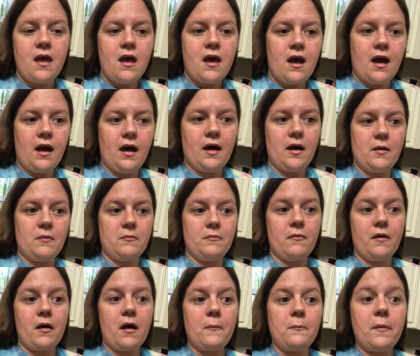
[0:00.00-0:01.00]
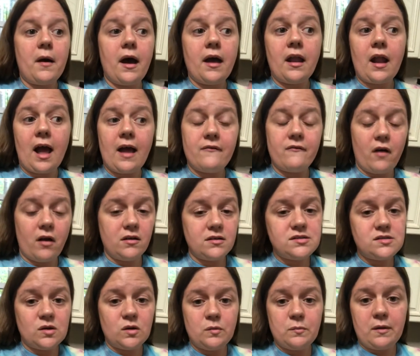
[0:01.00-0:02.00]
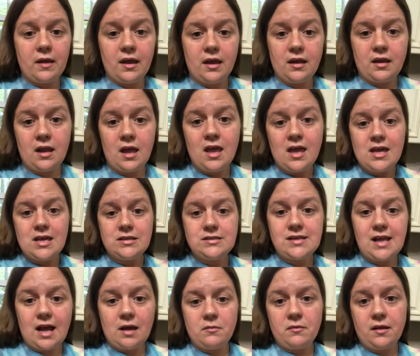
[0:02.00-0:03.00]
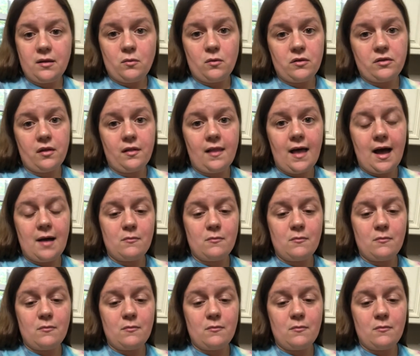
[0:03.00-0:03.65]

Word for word: Um, but I've also been dabbling with a lot